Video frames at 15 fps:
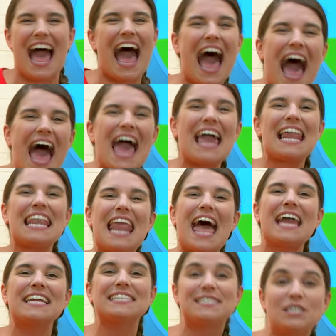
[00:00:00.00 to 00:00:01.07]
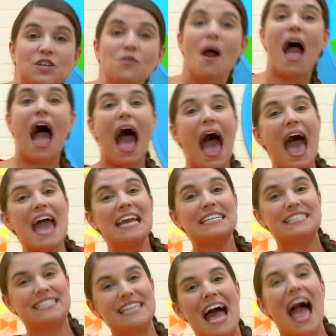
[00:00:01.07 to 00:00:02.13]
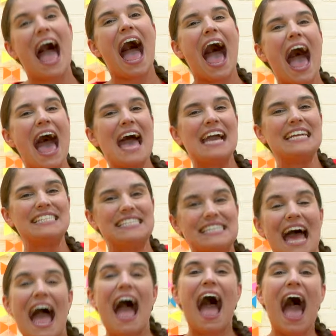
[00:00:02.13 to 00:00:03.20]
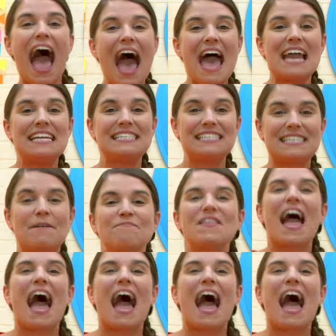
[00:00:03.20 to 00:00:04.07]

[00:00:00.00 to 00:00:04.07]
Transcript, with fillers: I like to eat, eat, eat